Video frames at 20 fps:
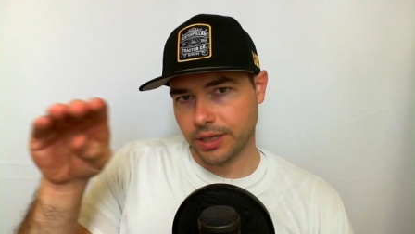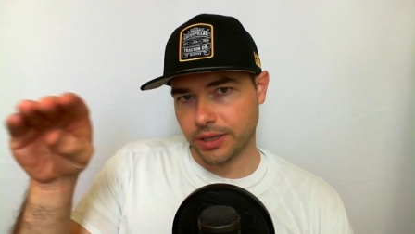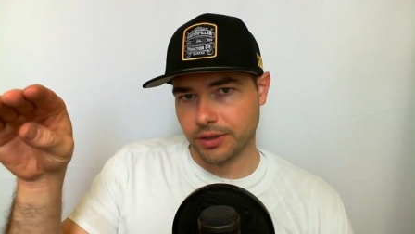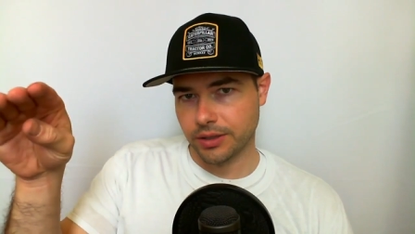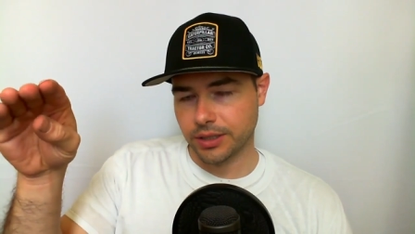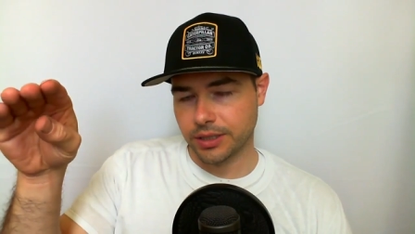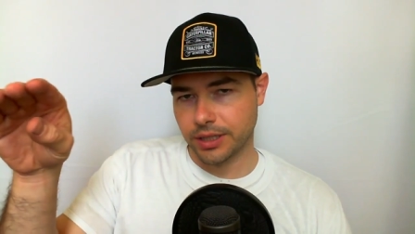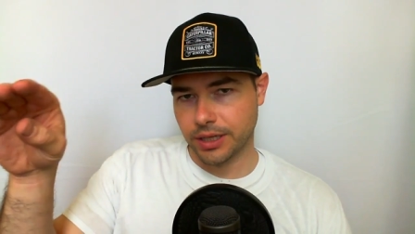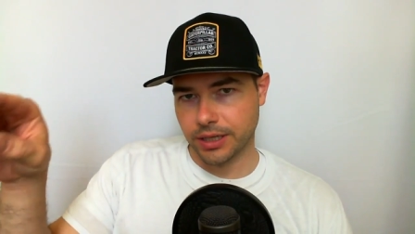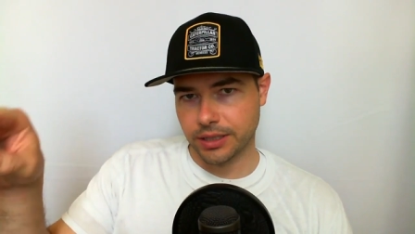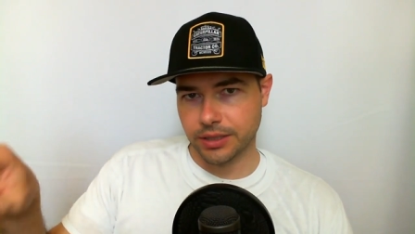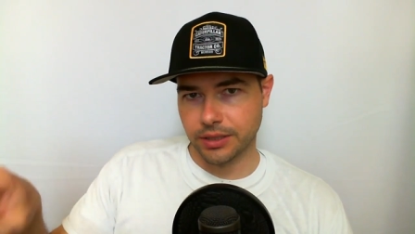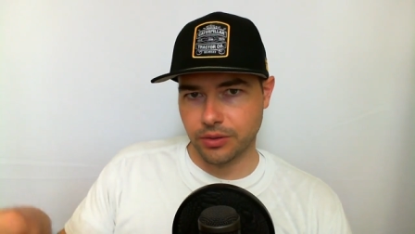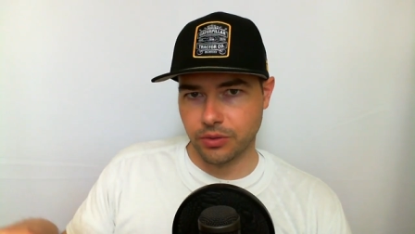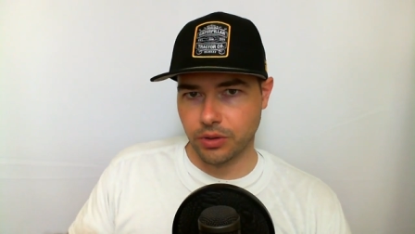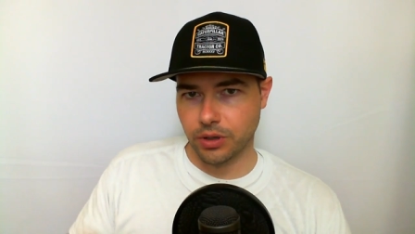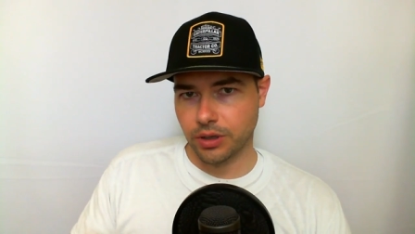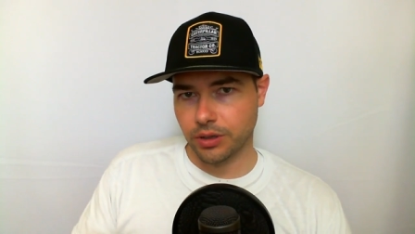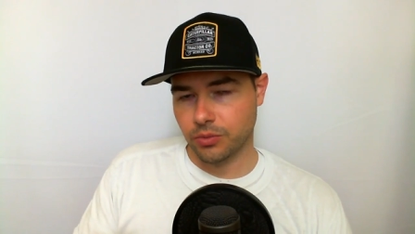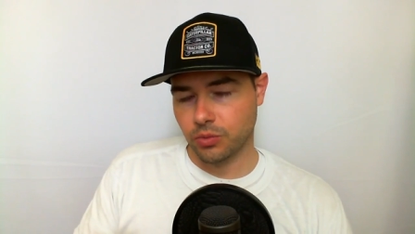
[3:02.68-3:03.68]
the connecting
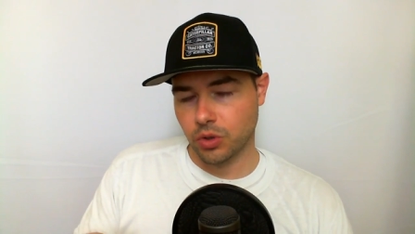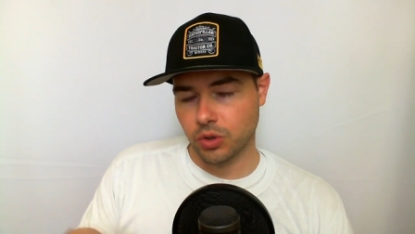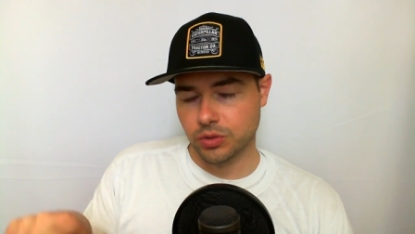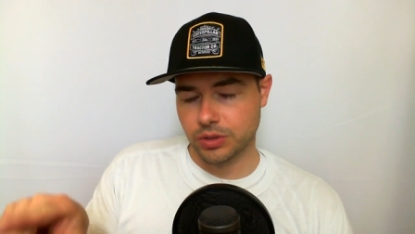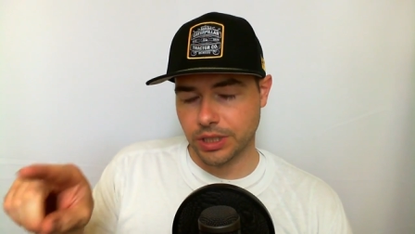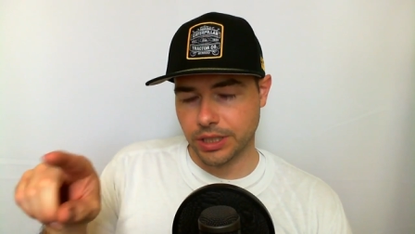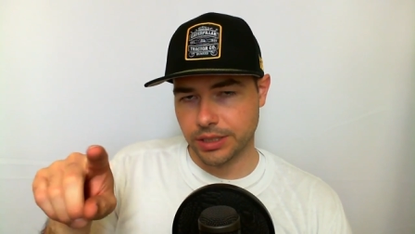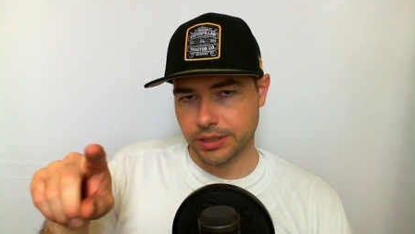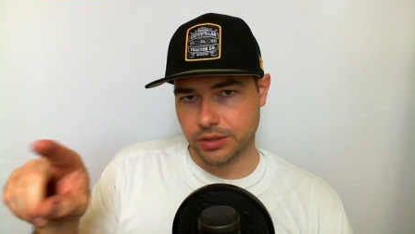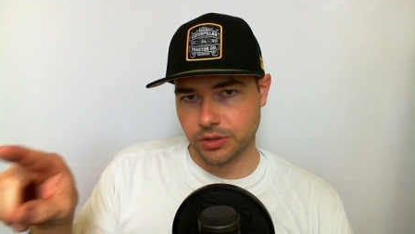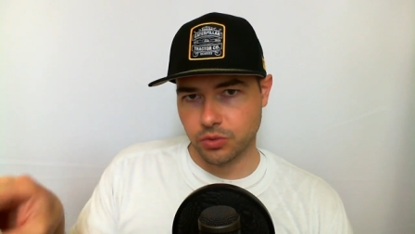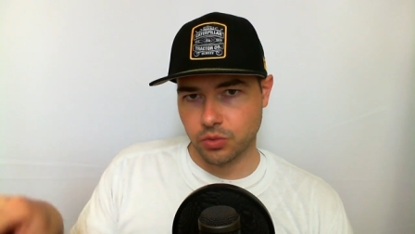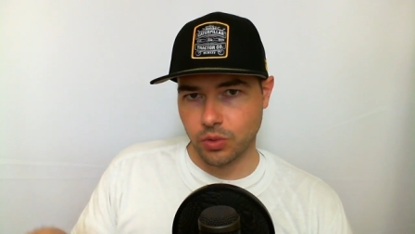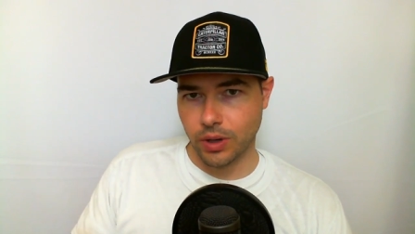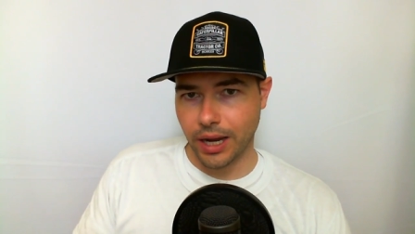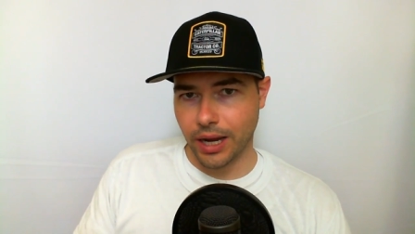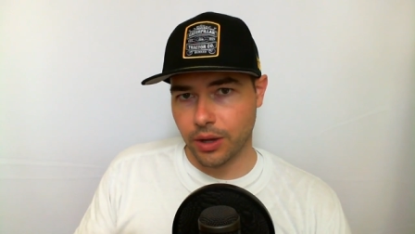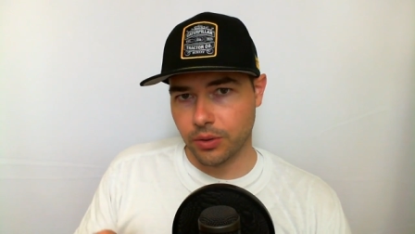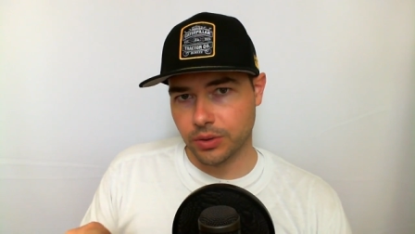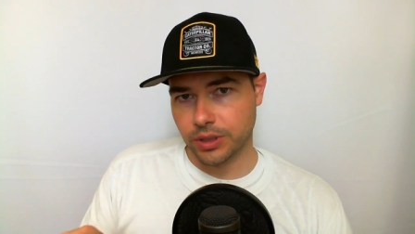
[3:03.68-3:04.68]
rod rotates
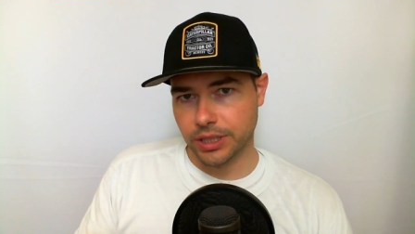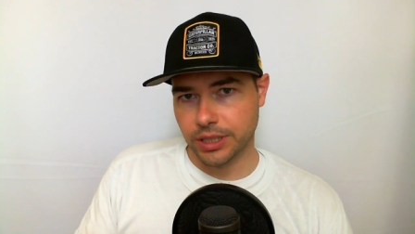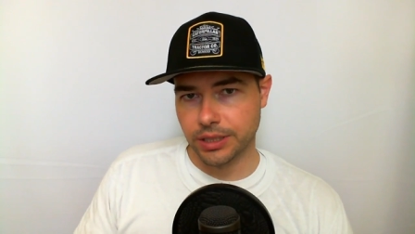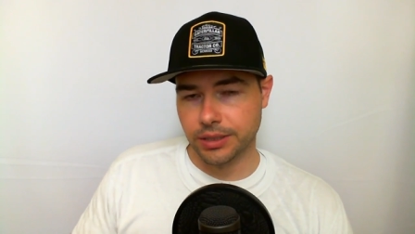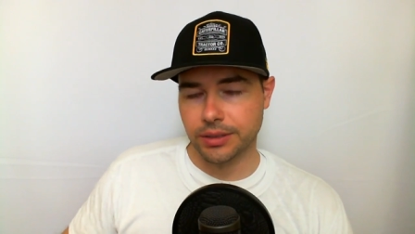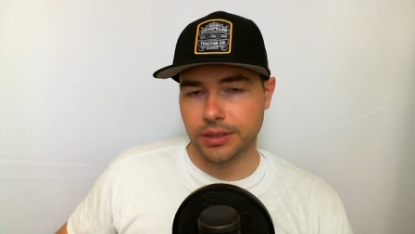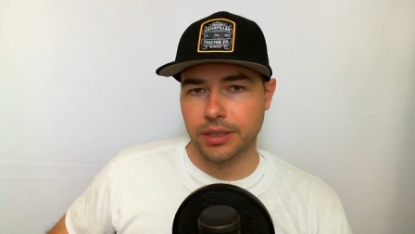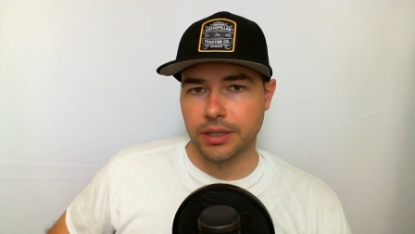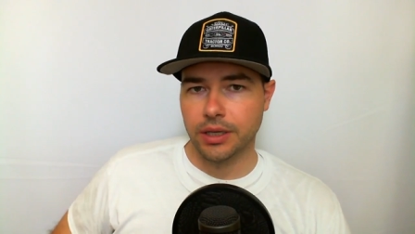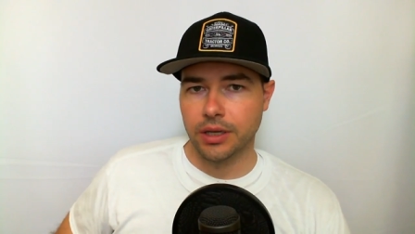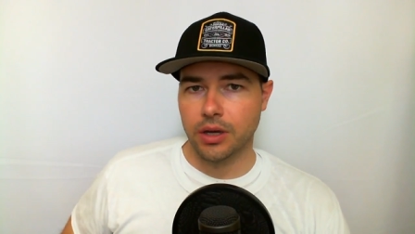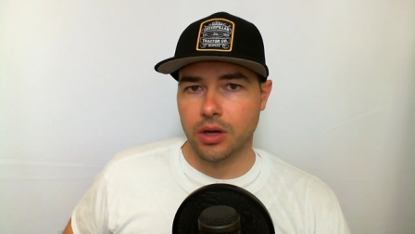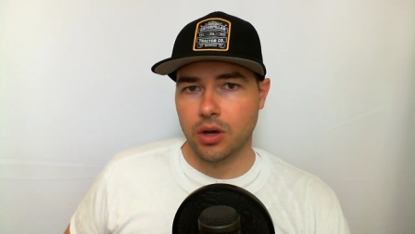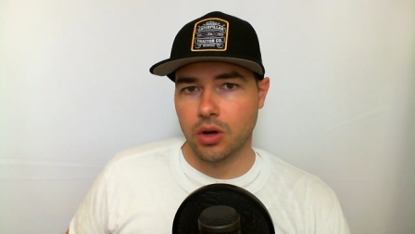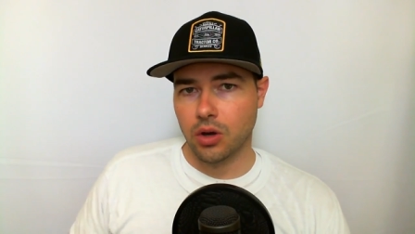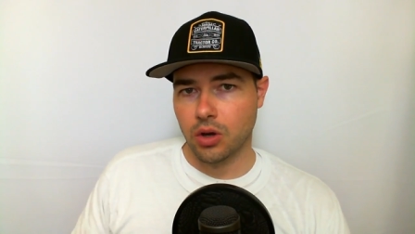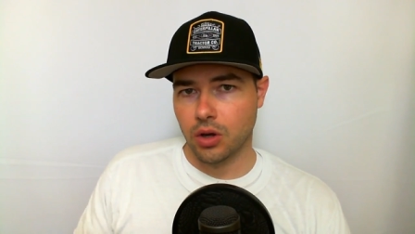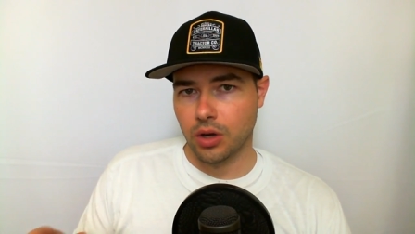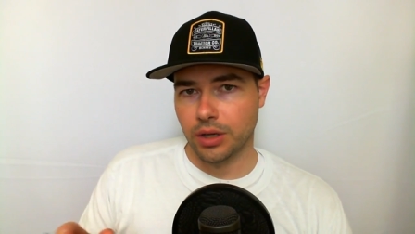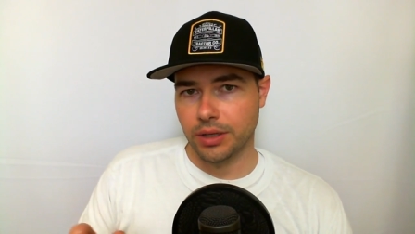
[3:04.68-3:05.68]
around it
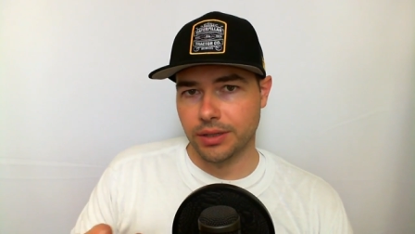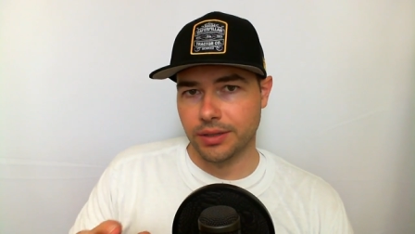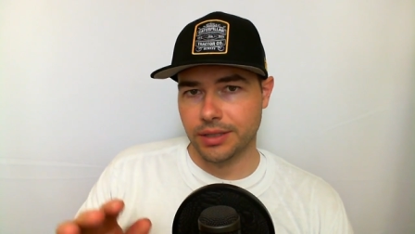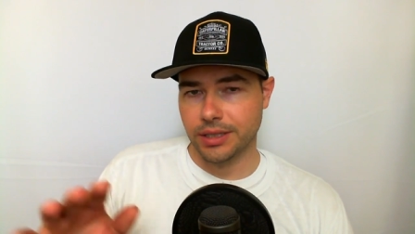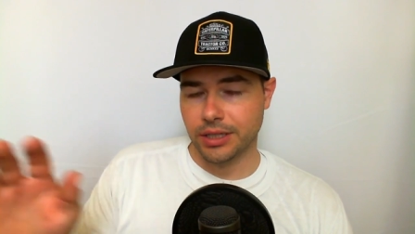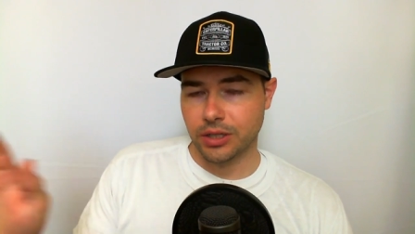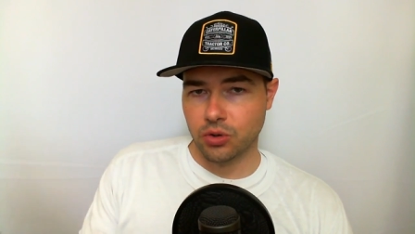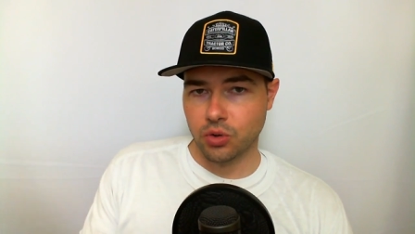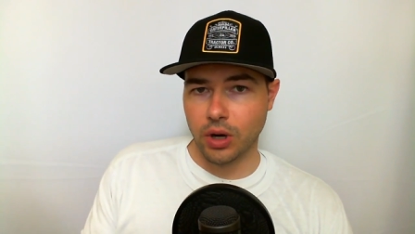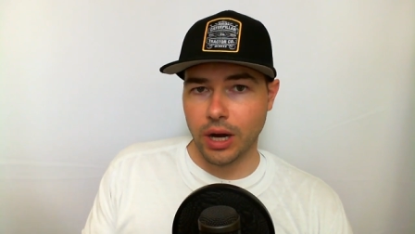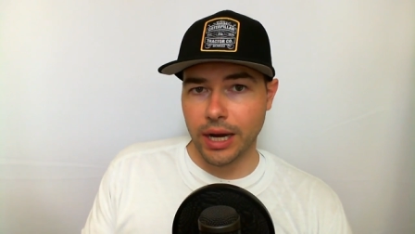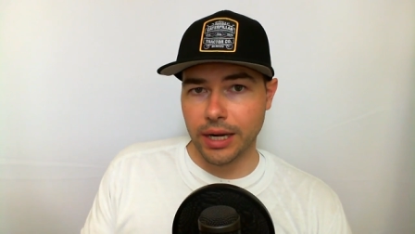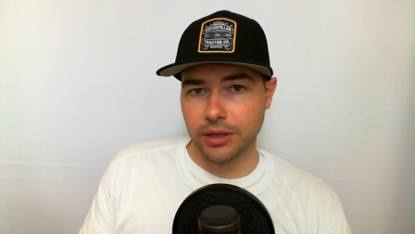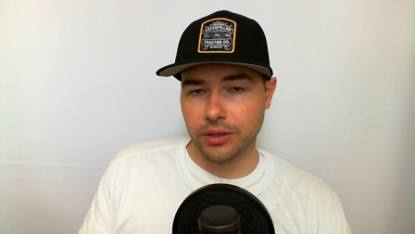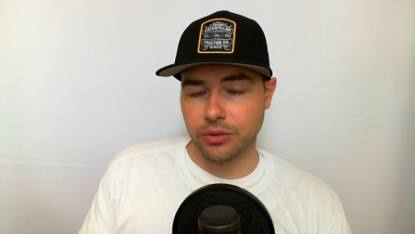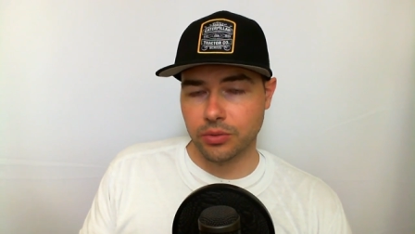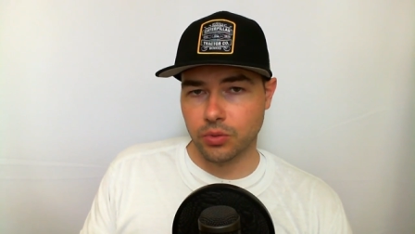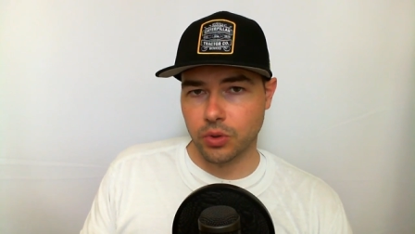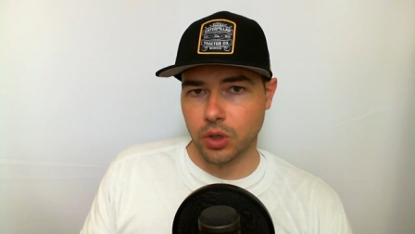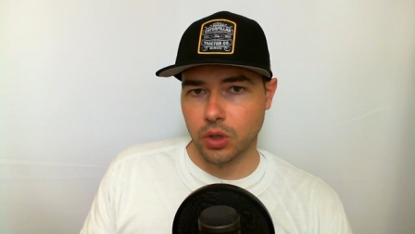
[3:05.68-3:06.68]
on the crank
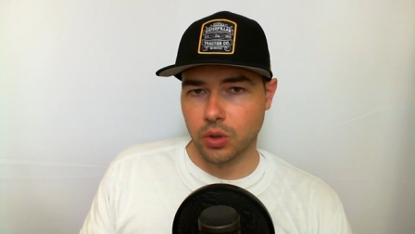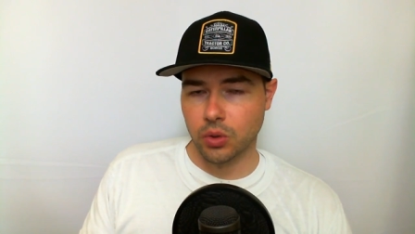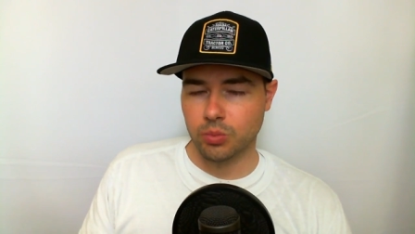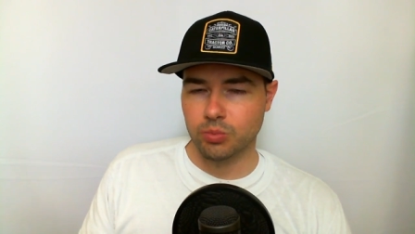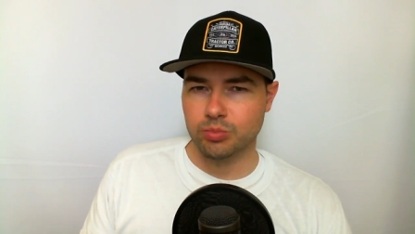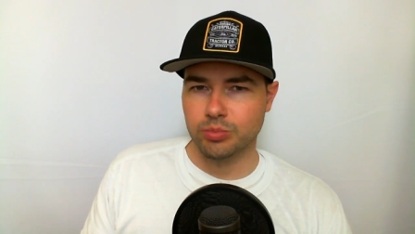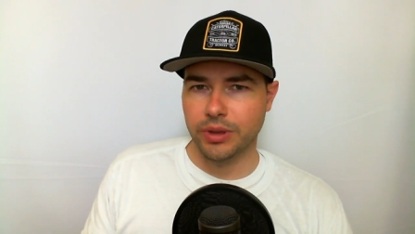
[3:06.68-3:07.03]
throw.